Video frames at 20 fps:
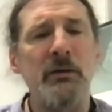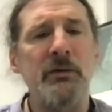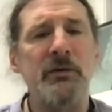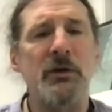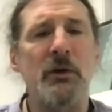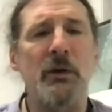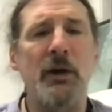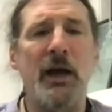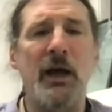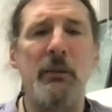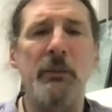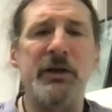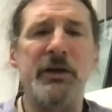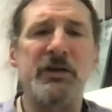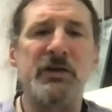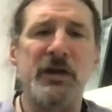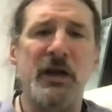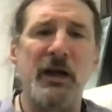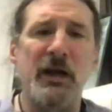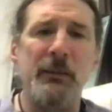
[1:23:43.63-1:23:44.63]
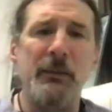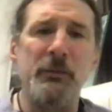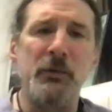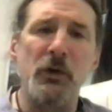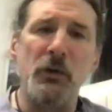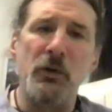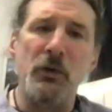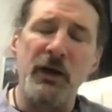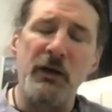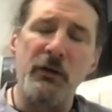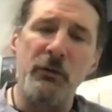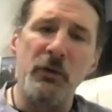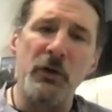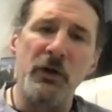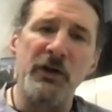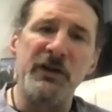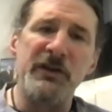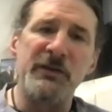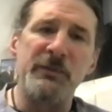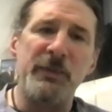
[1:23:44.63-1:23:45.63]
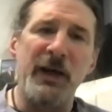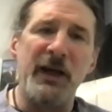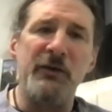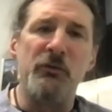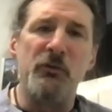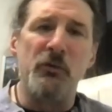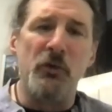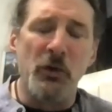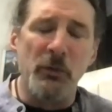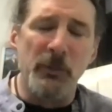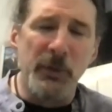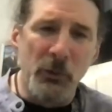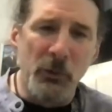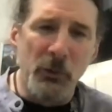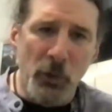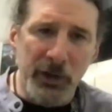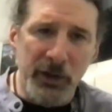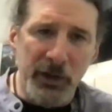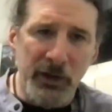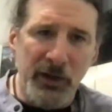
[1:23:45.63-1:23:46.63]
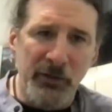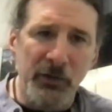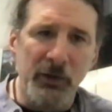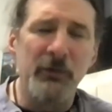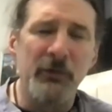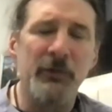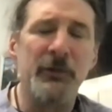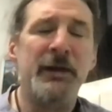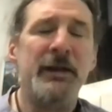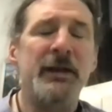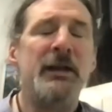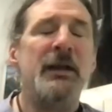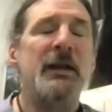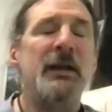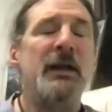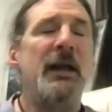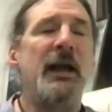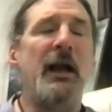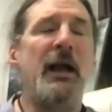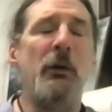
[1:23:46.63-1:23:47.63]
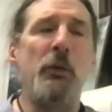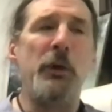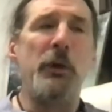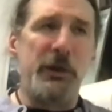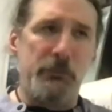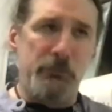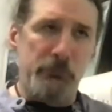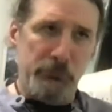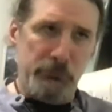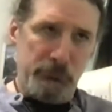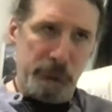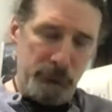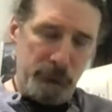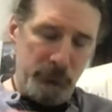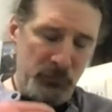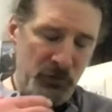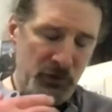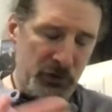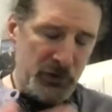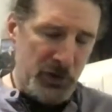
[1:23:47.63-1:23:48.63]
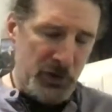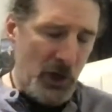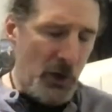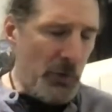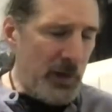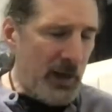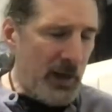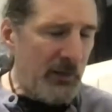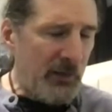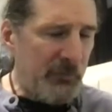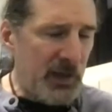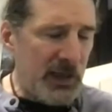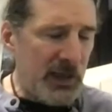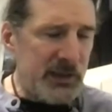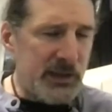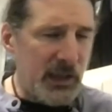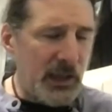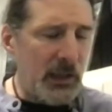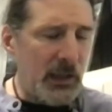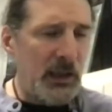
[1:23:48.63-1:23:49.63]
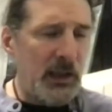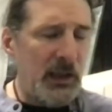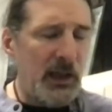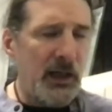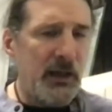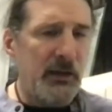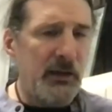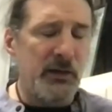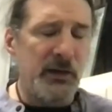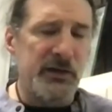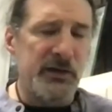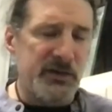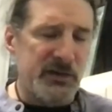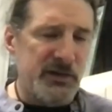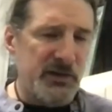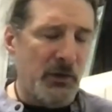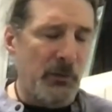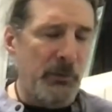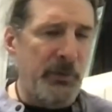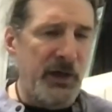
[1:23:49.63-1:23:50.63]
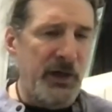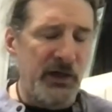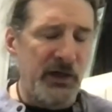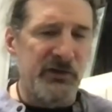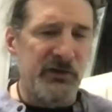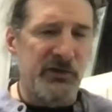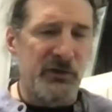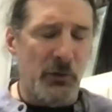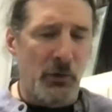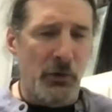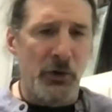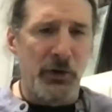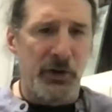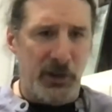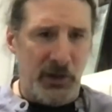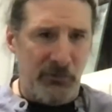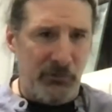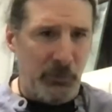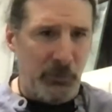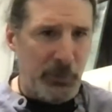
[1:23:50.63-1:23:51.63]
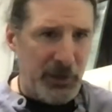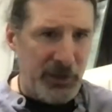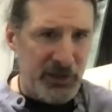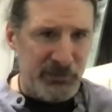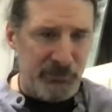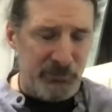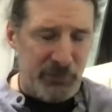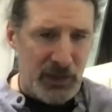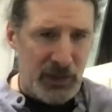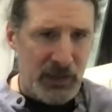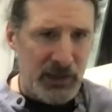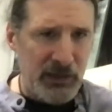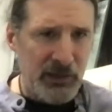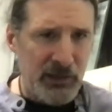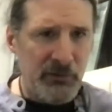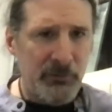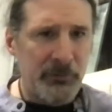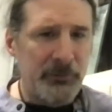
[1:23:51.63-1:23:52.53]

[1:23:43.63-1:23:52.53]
So how much time do they really spend grooming one another? And we don't have that data yet. It's still being scored and everybody's blind.